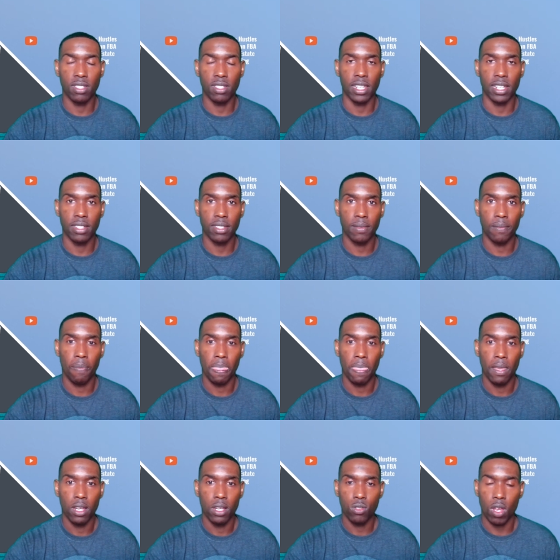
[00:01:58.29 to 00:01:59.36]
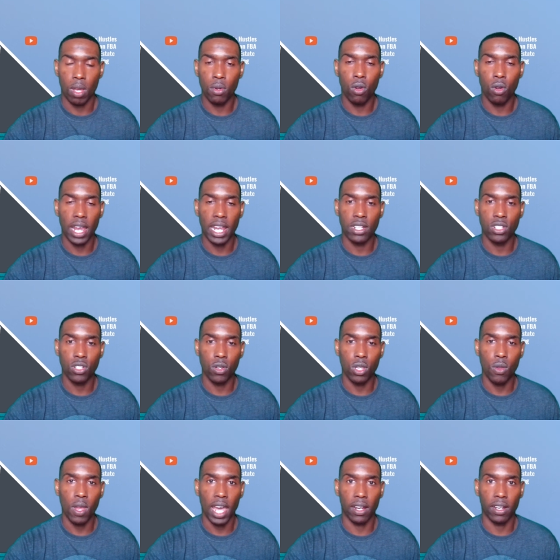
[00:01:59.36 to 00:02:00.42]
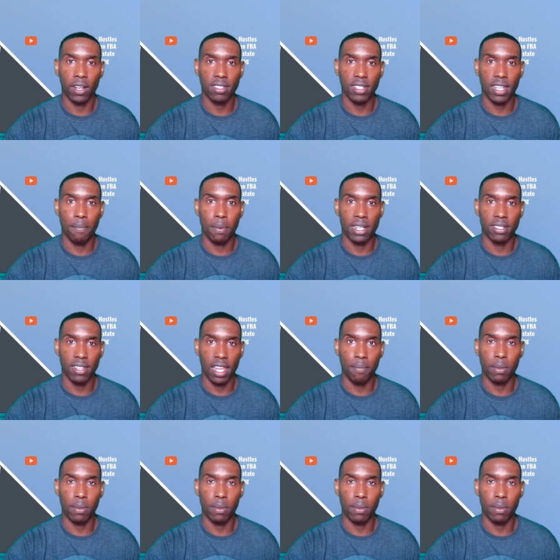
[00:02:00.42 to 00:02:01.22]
So I'm gonna go ahead and show you how to step-by-step